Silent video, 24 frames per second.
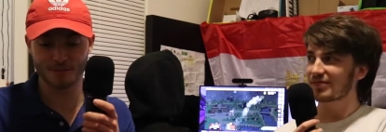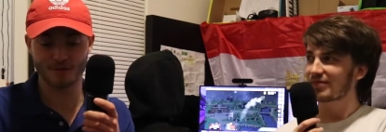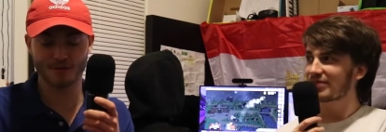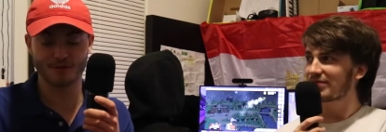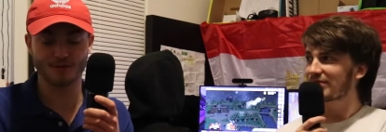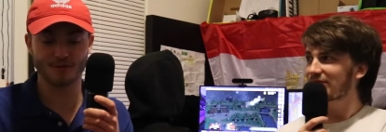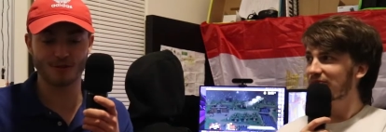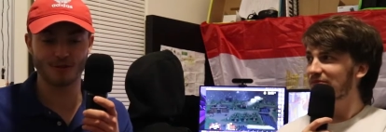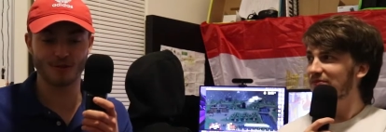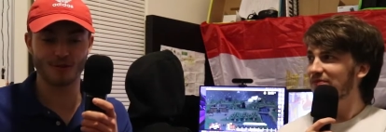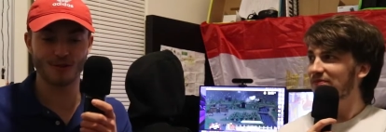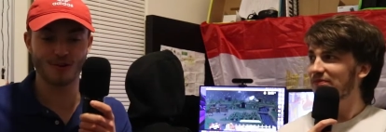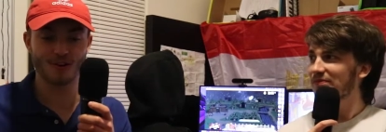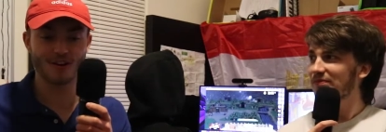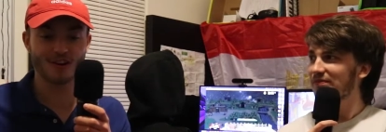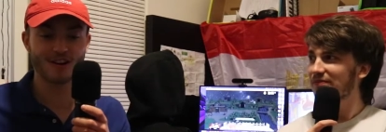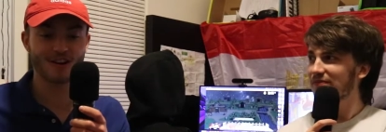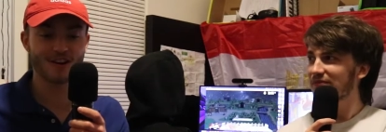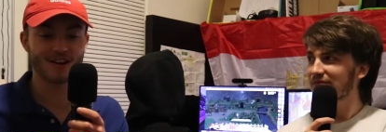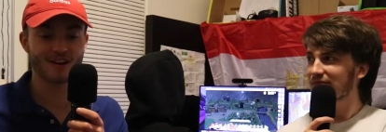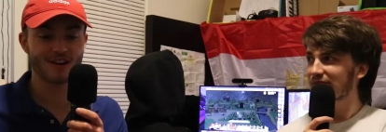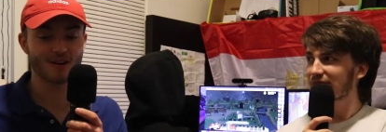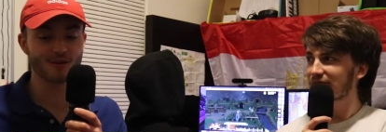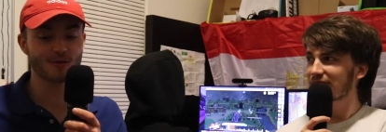
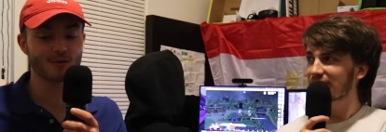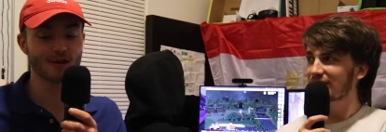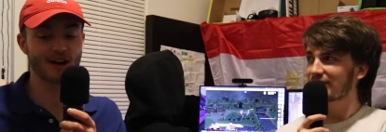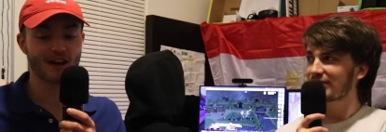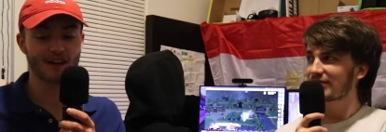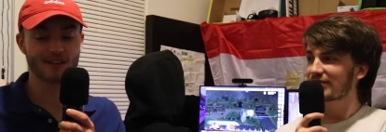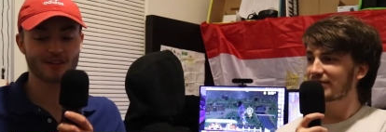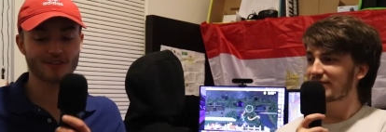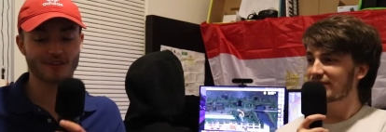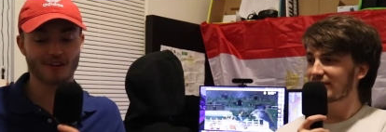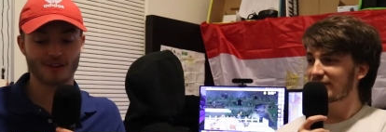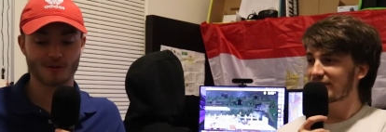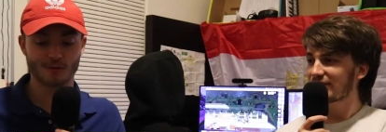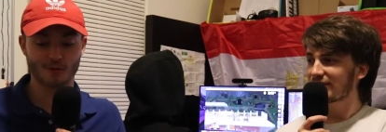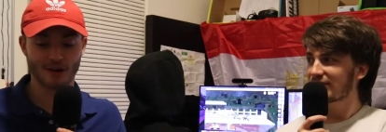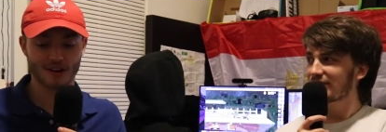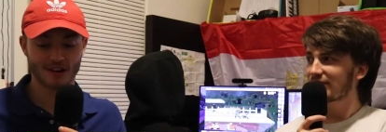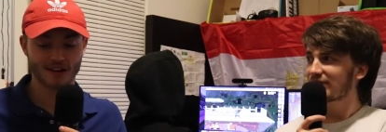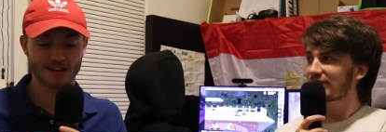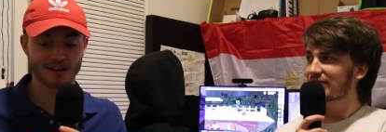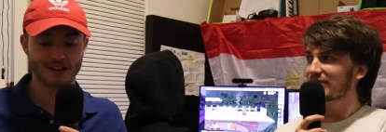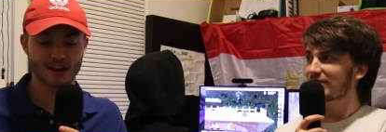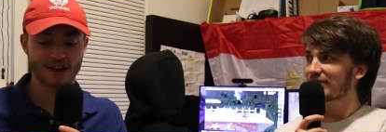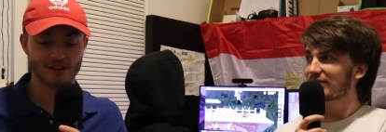Speaker 1: before, when I started
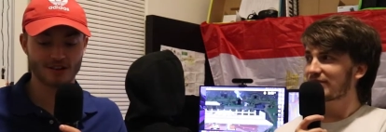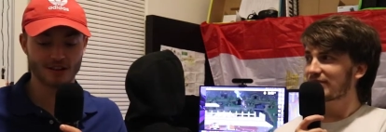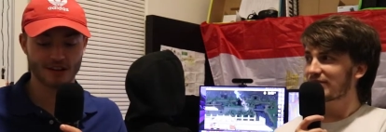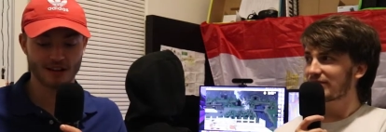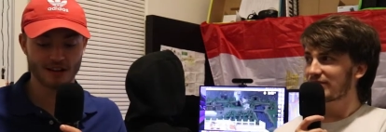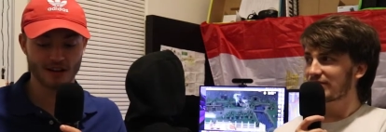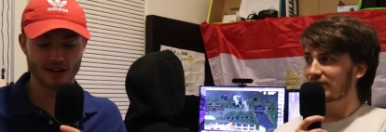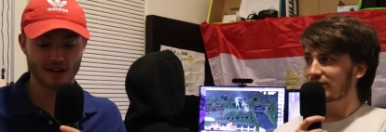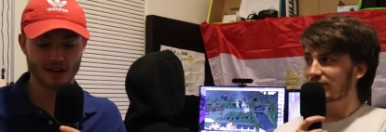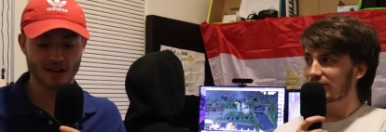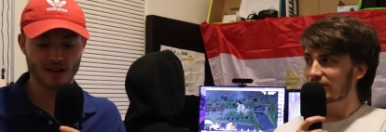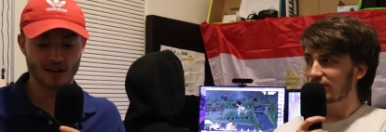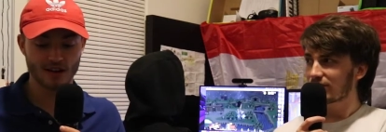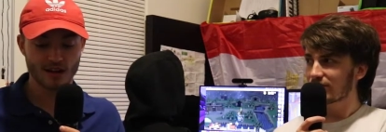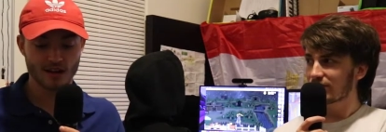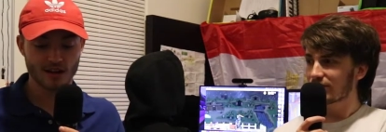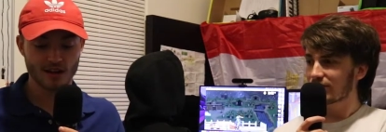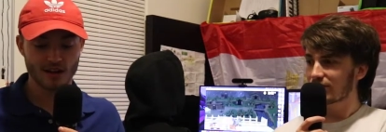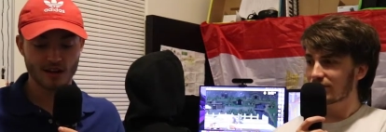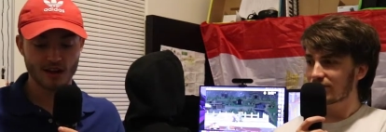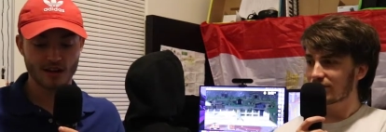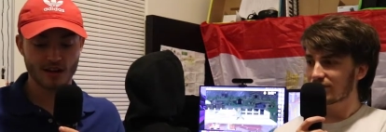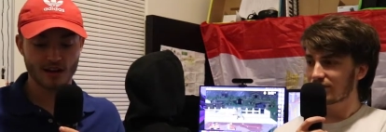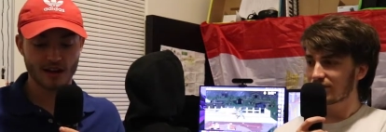walking down here,
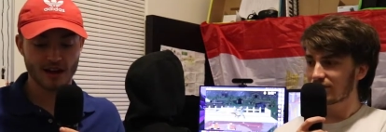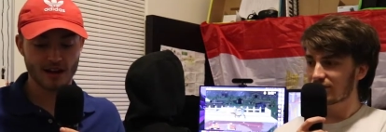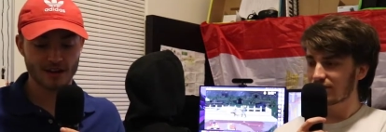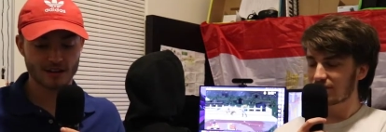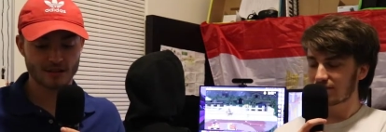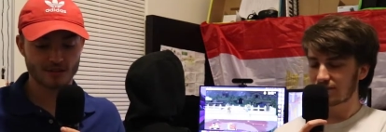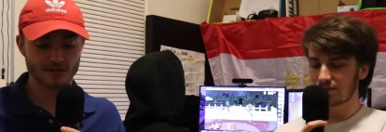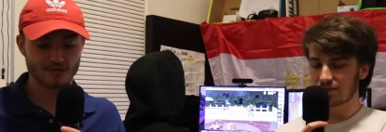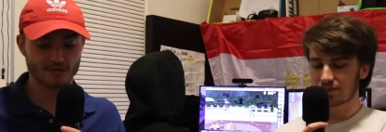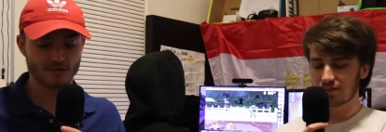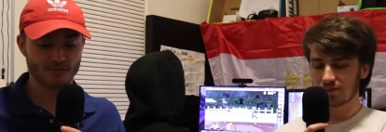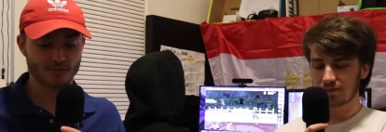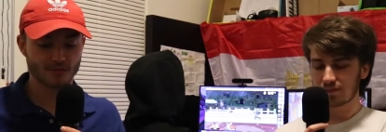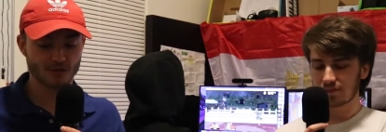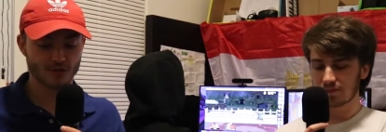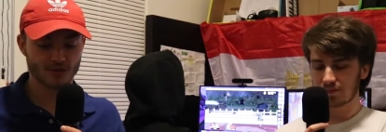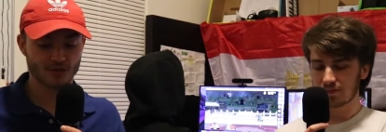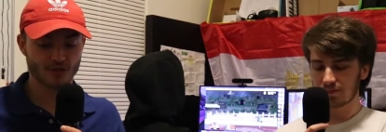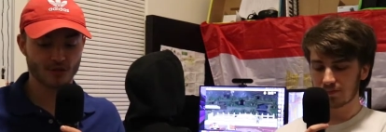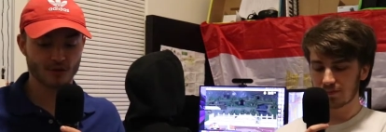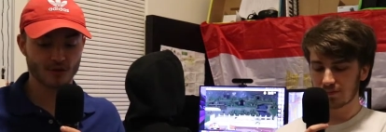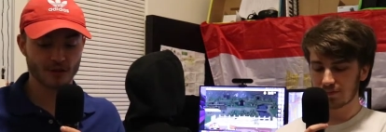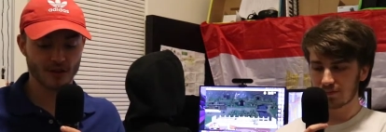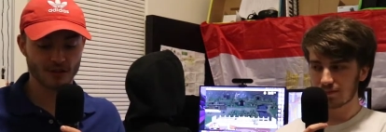I
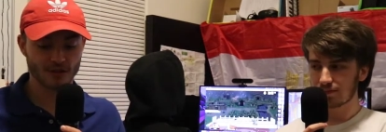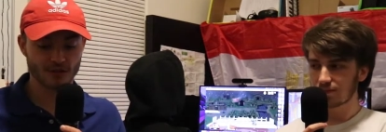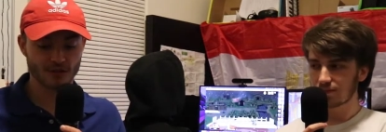was going